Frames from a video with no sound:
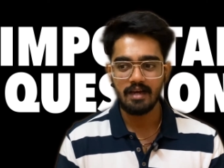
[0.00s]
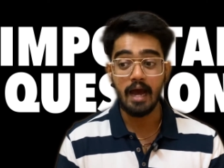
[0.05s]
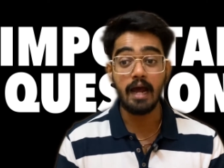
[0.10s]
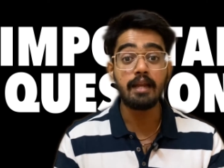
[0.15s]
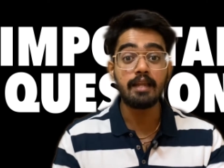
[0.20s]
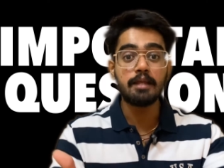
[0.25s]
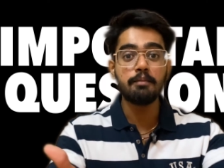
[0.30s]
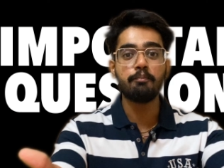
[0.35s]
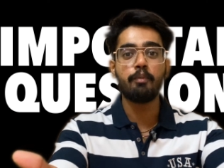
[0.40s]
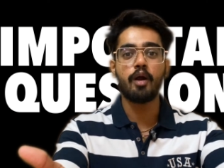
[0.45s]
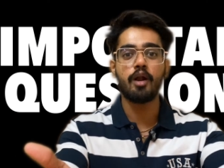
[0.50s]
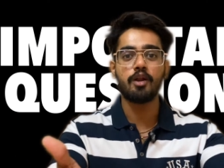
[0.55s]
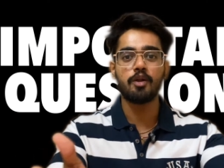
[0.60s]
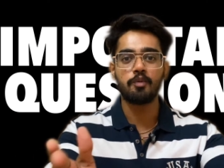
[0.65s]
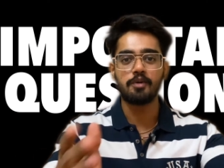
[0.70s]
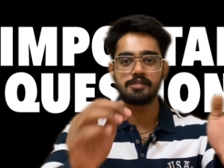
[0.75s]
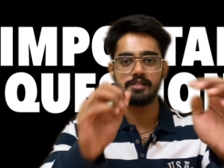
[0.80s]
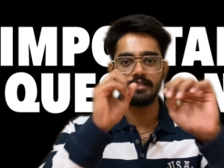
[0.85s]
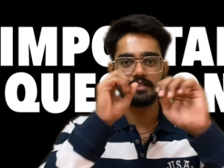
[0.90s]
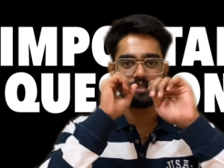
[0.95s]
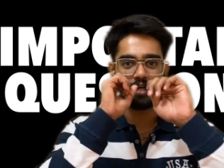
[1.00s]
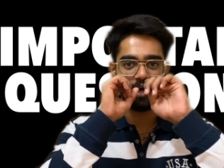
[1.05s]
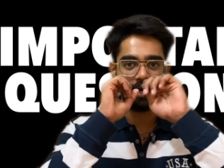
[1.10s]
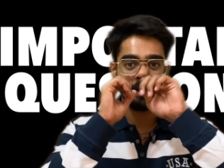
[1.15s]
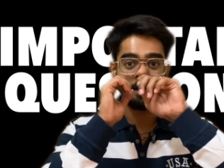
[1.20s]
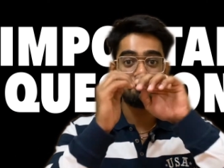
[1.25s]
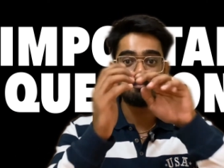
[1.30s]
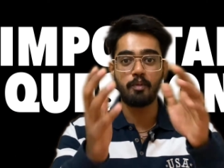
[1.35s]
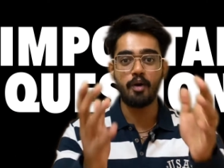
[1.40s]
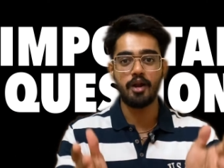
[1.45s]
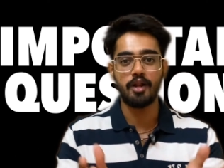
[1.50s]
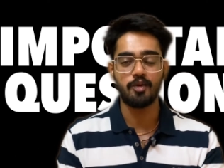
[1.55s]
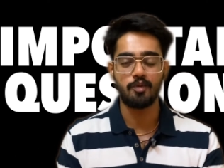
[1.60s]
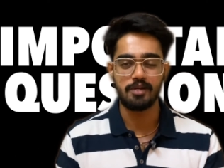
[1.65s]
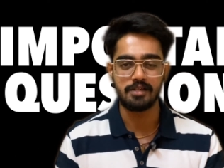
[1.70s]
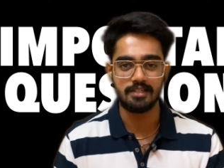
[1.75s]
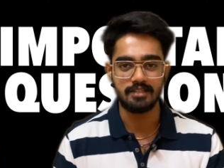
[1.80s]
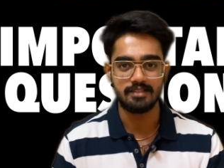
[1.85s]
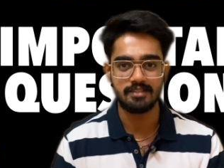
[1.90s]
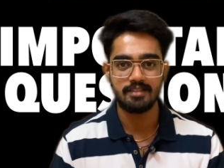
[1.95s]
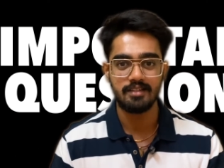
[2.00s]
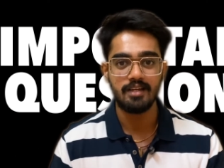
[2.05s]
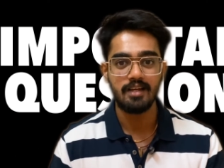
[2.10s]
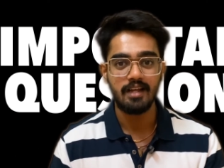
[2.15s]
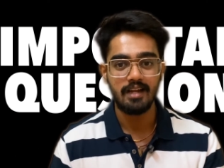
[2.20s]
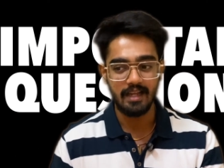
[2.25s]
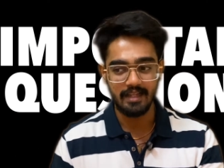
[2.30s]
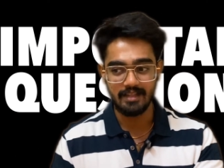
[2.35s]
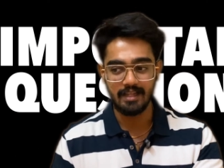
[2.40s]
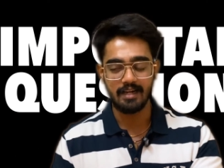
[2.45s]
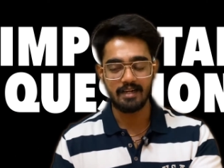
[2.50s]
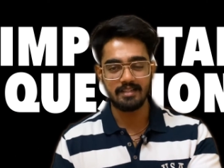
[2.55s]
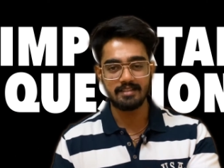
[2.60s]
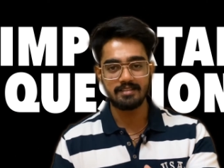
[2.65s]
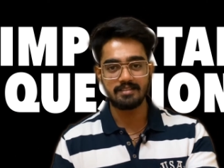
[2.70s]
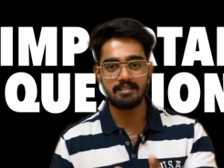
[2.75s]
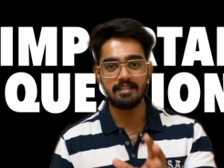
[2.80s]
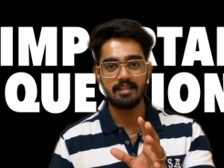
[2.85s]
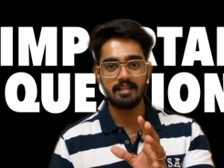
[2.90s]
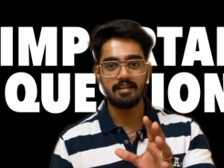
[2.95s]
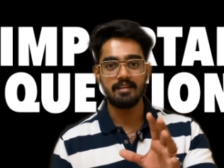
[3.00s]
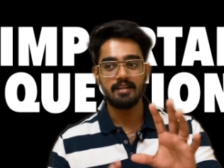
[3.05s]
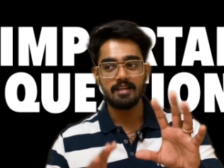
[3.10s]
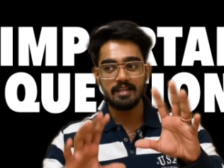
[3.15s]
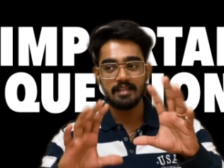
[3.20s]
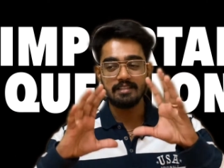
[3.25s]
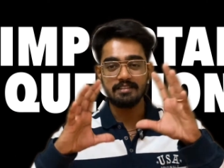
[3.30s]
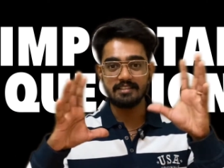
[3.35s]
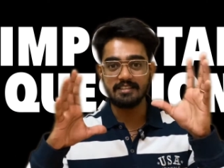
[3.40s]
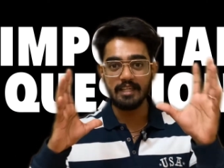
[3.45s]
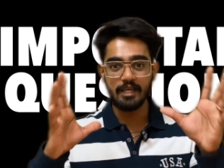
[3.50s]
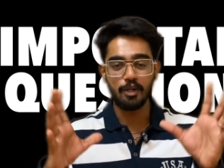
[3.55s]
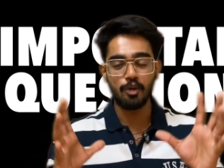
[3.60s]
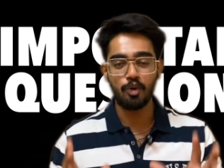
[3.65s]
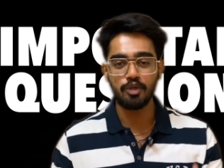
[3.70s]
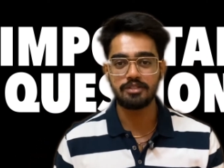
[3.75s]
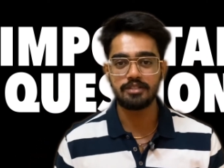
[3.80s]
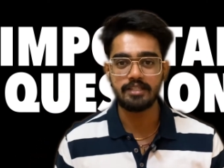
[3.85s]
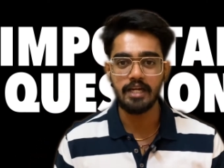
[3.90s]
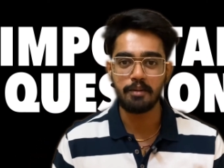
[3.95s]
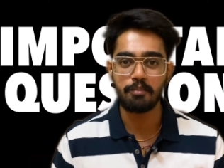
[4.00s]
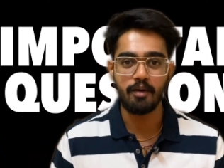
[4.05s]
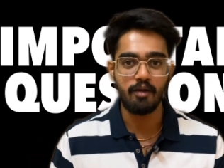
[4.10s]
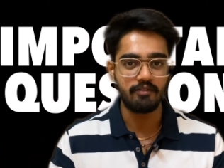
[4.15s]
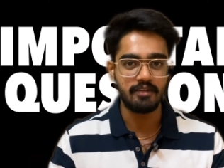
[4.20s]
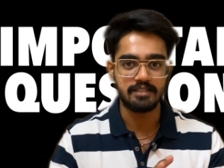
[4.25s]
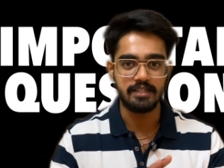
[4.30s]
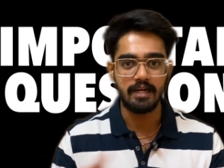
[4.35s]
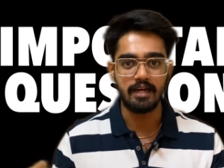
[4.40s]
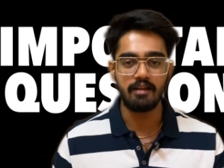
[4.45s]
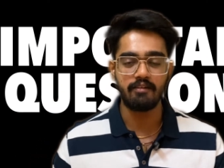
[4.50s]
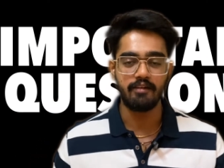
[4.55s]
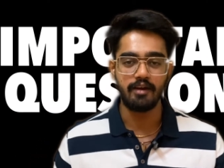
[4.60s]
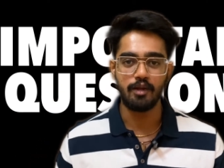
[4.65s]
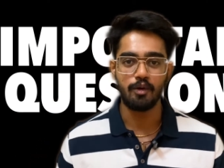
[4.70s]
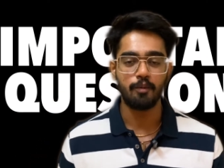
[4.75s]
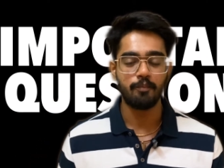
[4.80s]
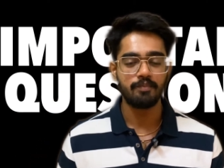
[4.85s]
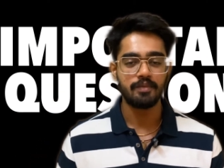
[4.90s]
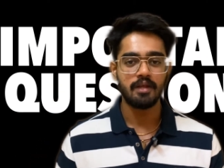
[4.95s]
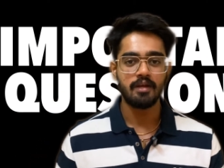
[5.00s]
and important questions. Yeah, important questions. Like that is the zeroth statement of this entire video.